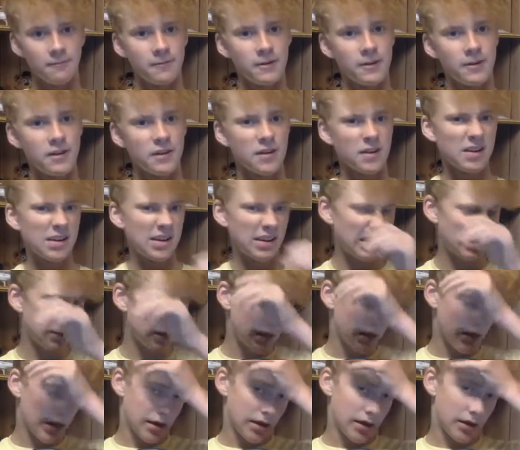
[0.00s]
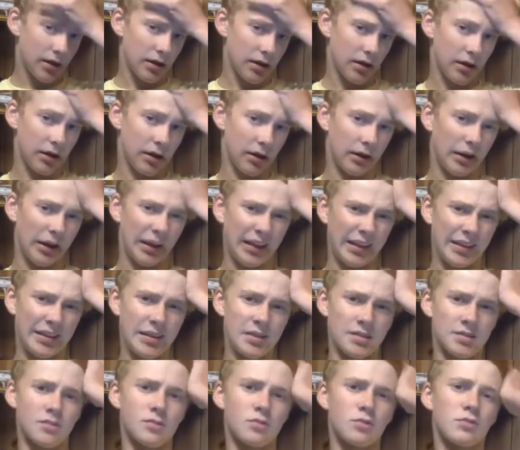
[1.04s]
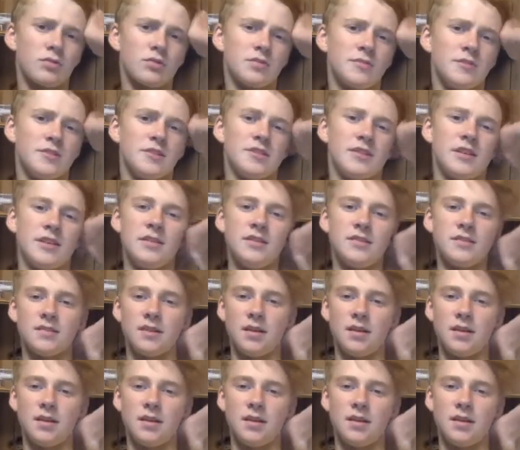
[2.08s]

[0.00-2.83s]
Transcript: video. Uh, he hasn't talked to me since.